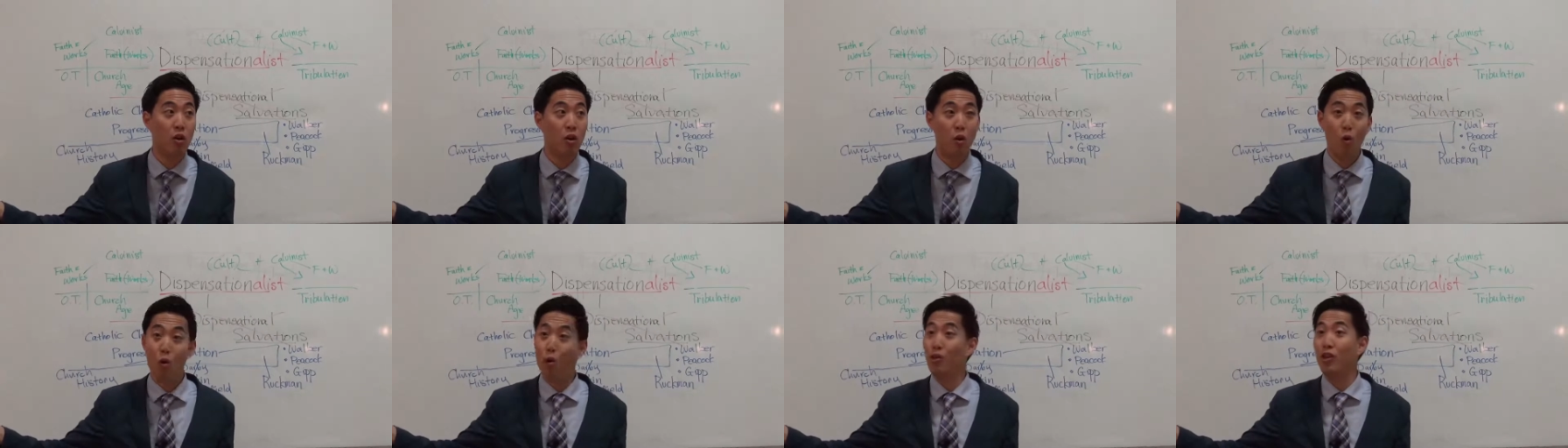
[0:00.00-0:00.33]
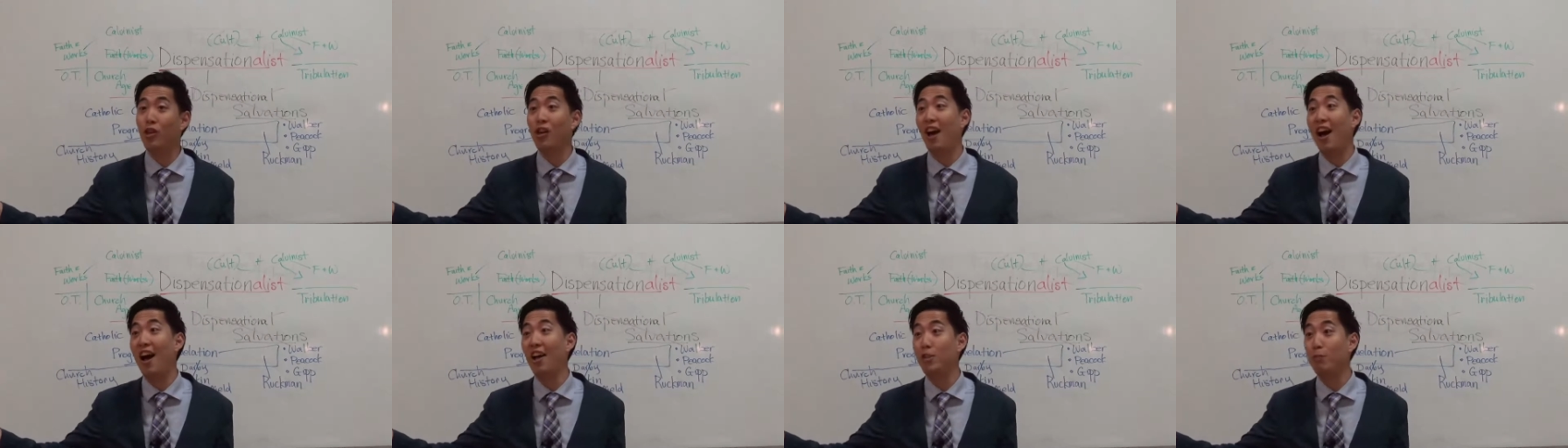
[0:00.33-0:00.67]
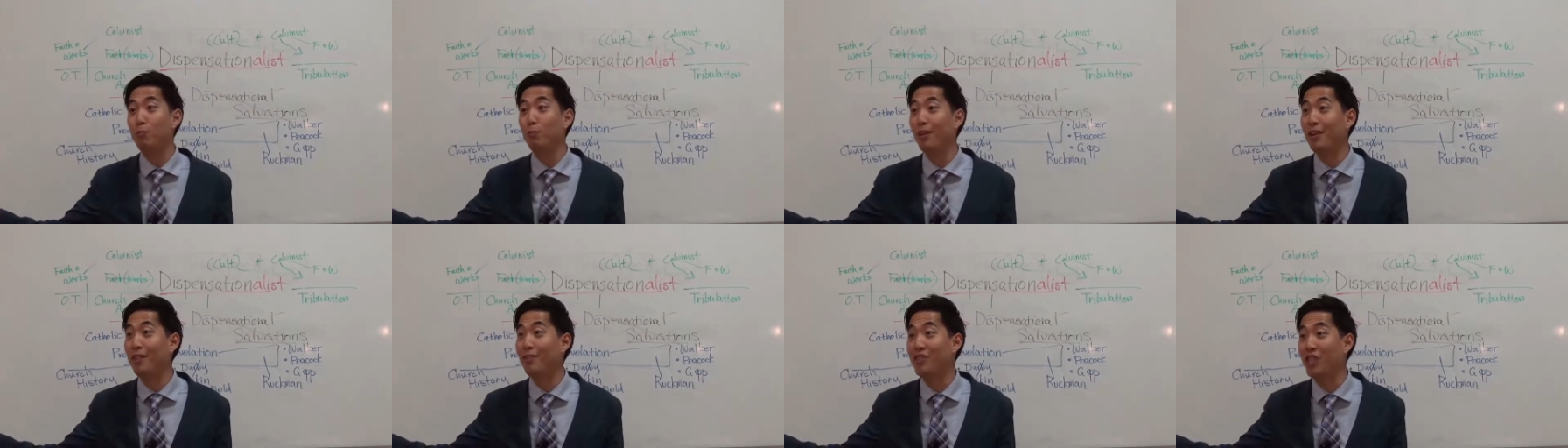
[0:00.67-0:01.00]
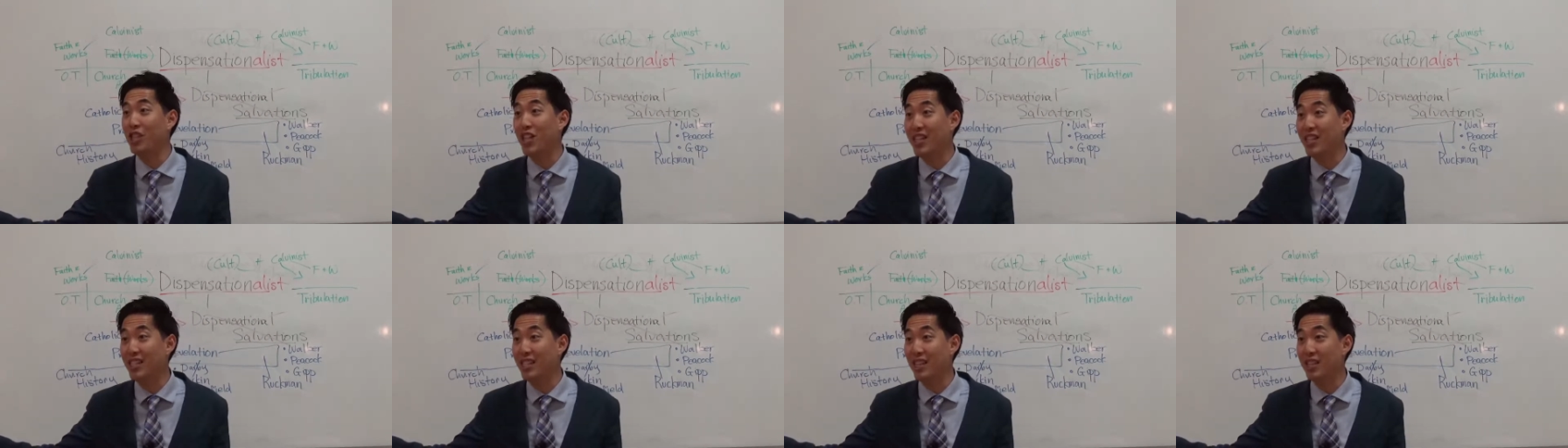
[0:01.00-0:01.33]
or the gospel of
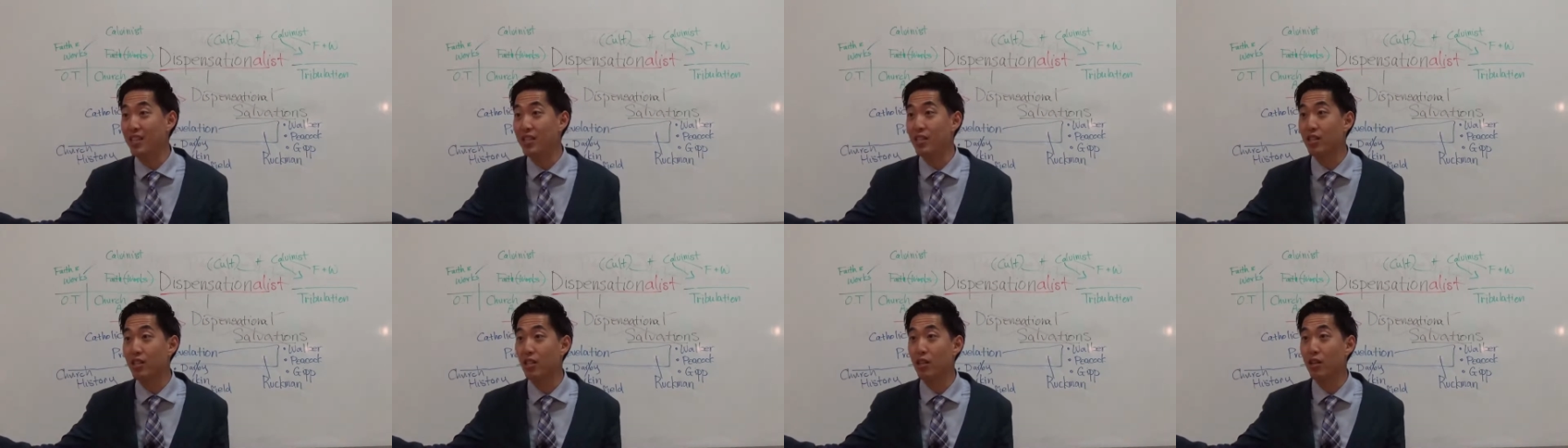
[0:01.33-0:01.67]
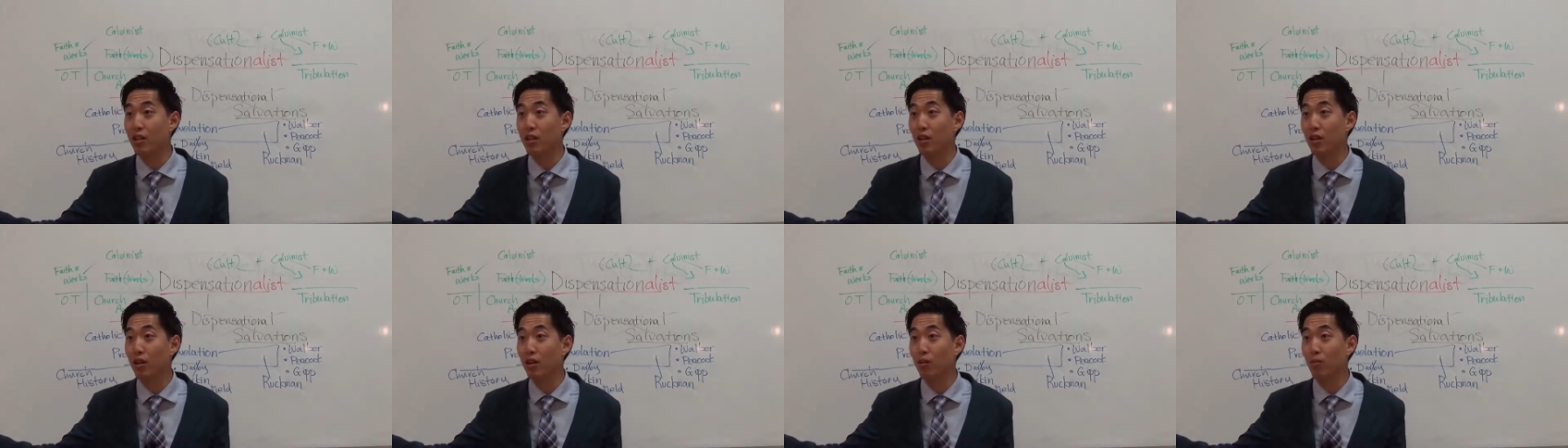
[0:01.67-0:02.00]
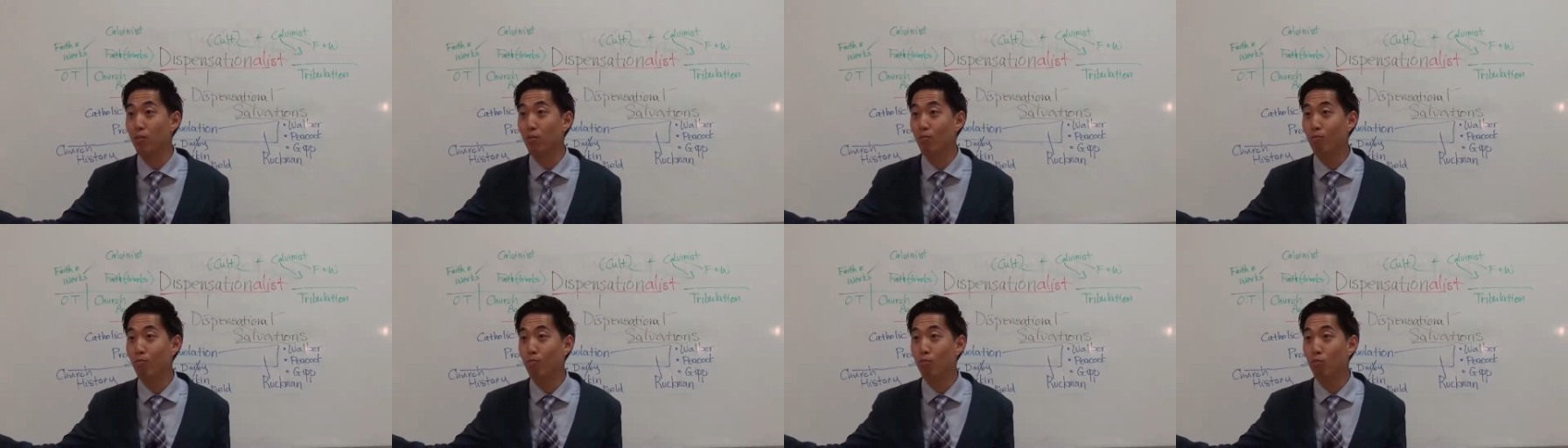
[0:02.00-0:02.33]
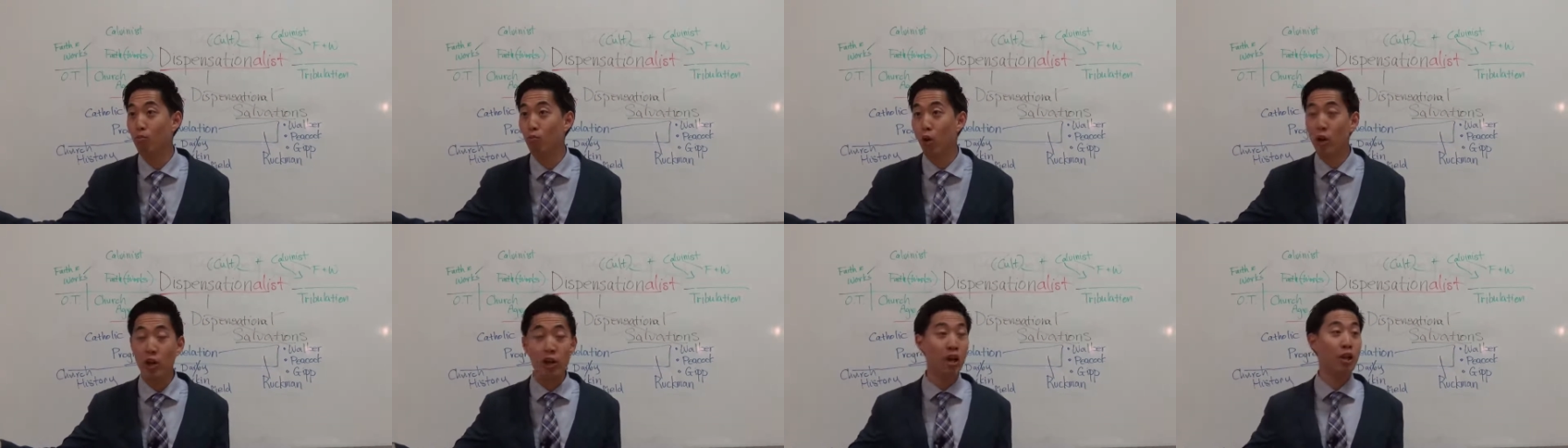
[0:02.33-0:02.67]
Jesus?
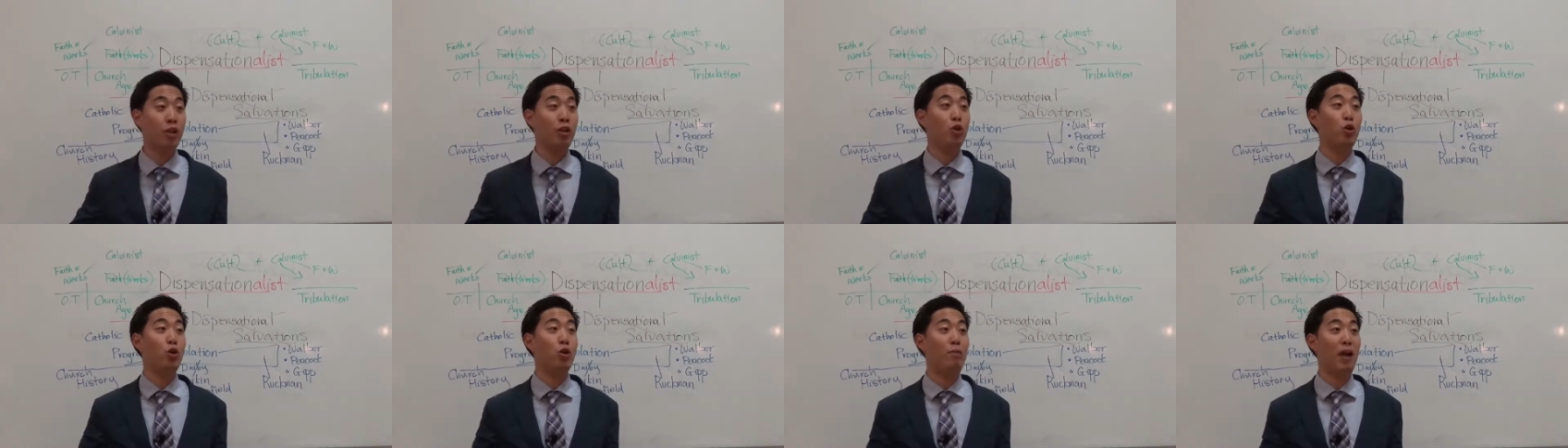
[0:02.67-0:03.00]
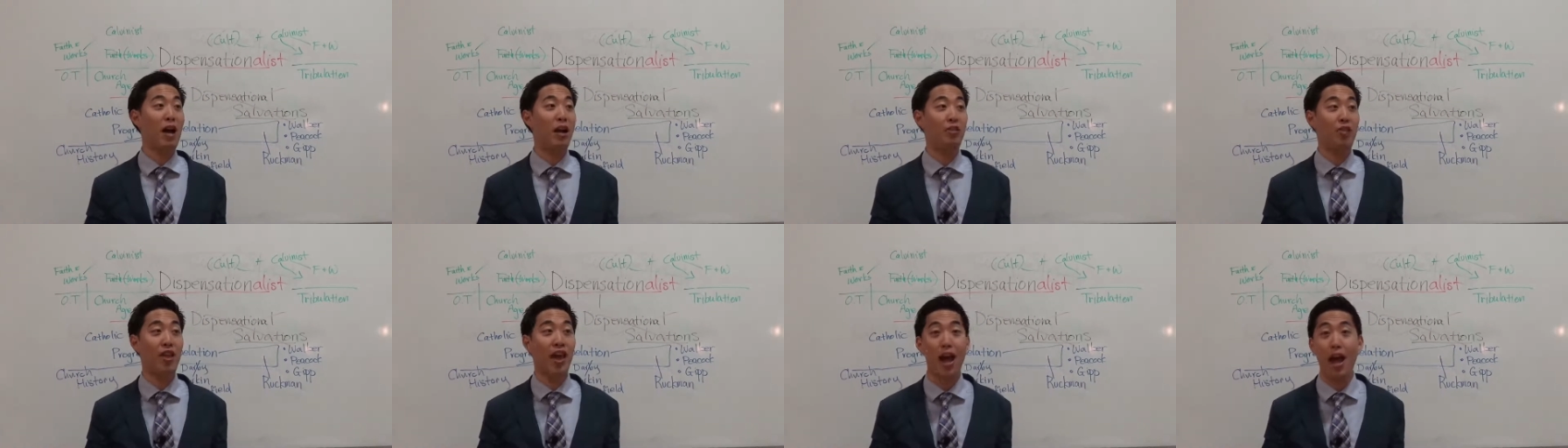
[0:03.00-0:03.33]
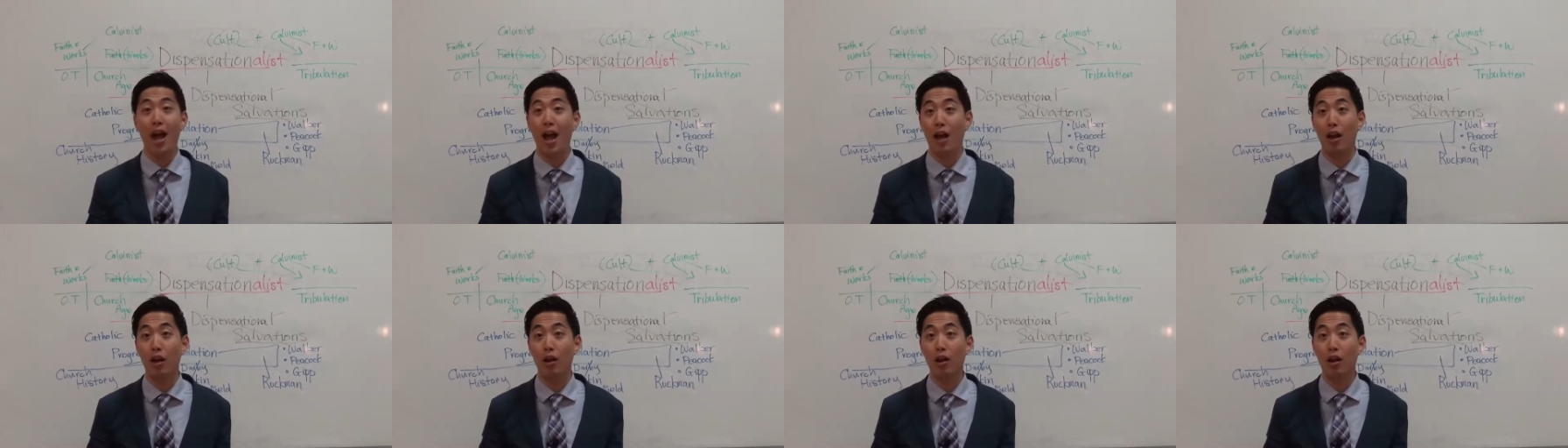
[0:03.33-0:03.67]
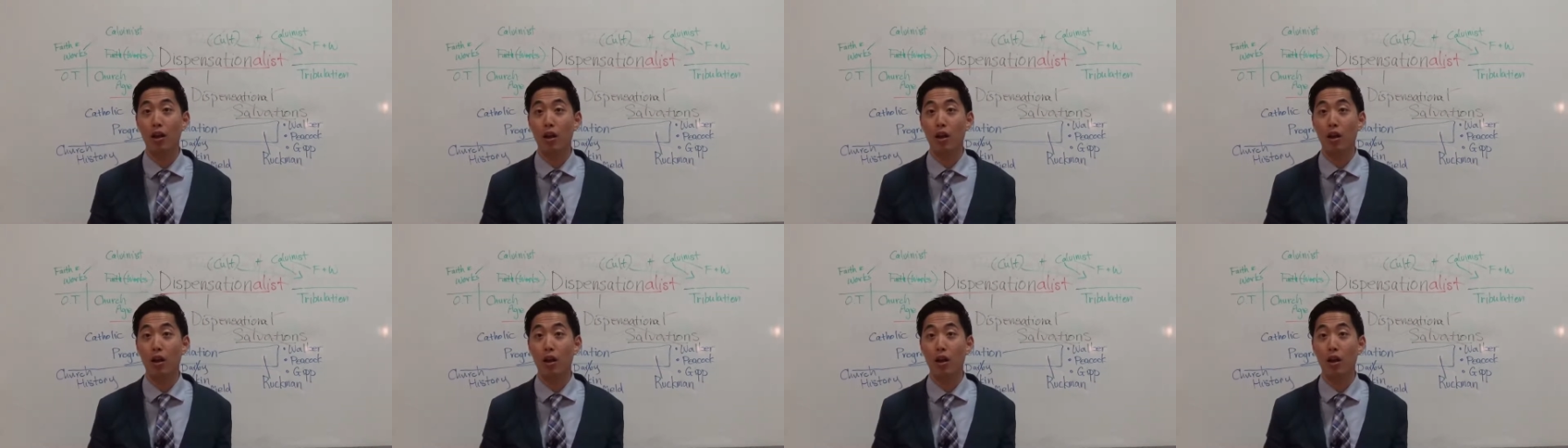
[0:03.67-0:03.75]
What are you going to do about that?